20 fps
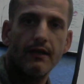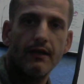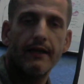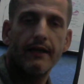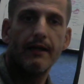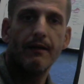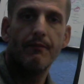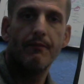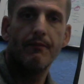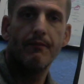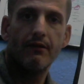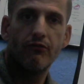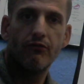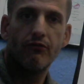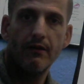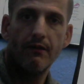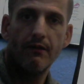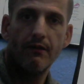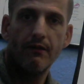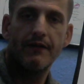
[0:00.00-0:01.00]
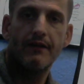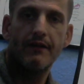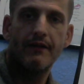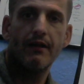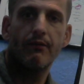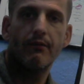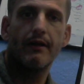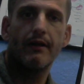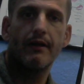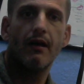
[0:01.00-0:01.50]
I am the Adrenal
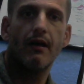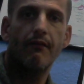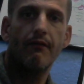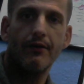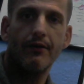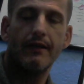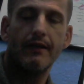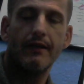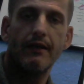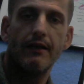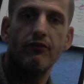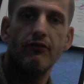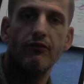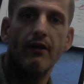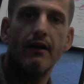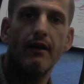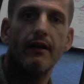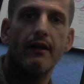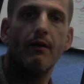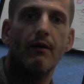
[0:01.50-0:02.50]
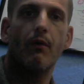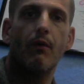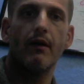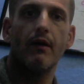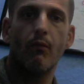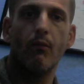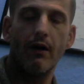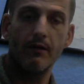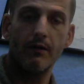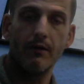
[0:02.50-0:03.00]
Fatigue Recovery Ninja, and I want to
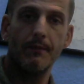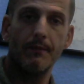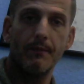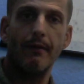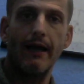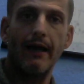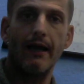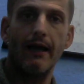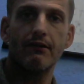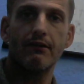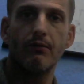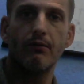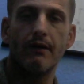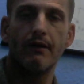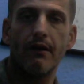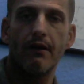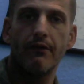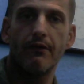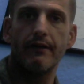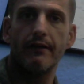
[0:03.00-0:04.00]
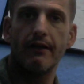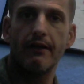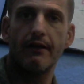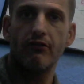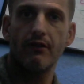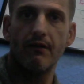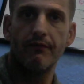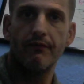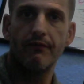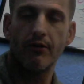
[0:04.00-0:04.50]
welcome you back to another
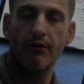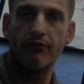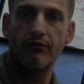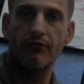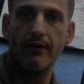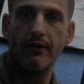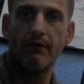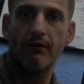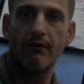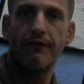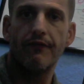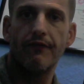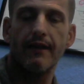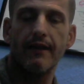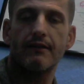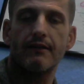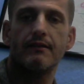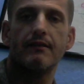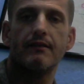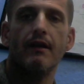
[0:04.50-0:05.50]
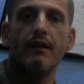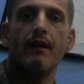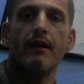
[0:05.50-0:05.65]
edition of your Adrenal Fix.